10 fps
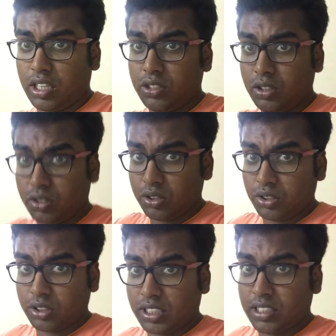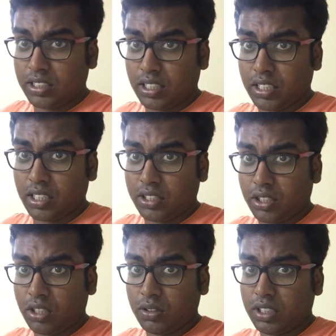you're seeing the
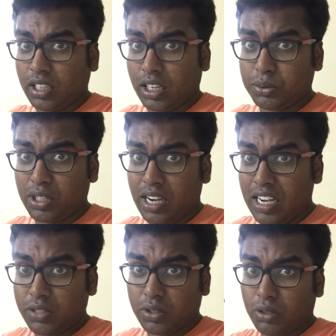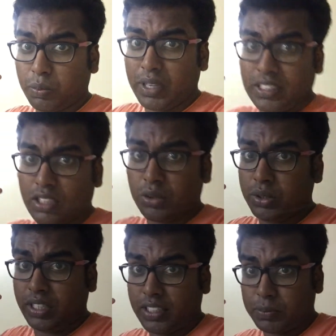the corruption rallies which took place like
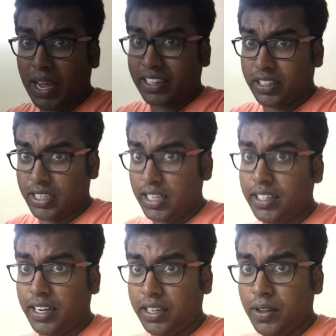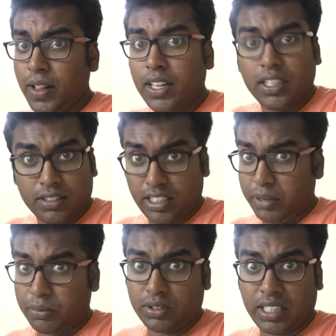2-3 years back in Delhi, right?
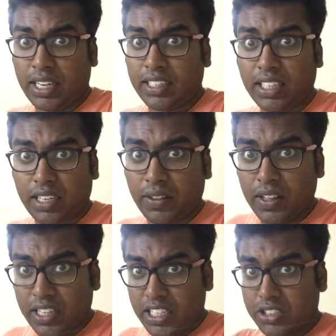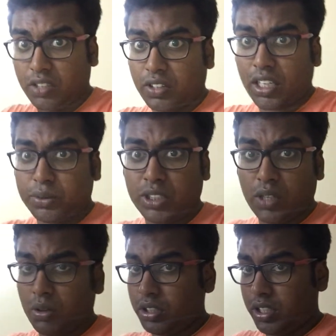Same thing like that. Corruption.
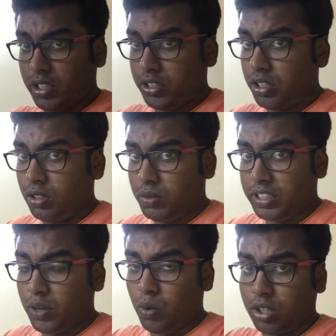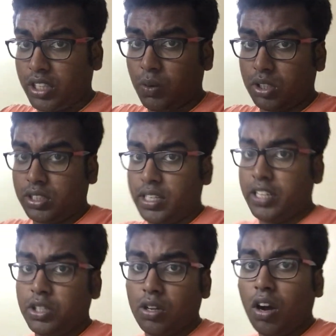They wanted they wanted a
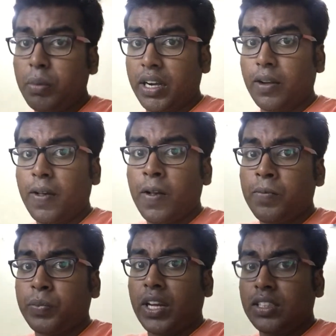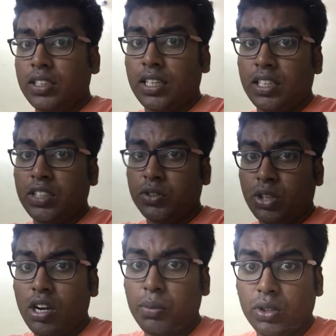new government, and he was
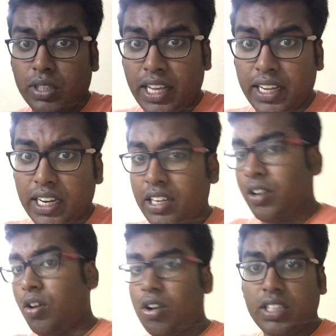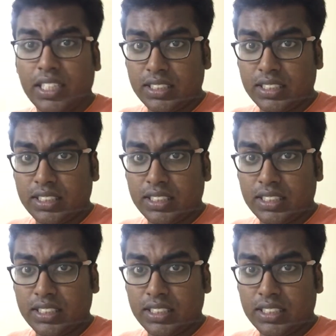not able to take it and all that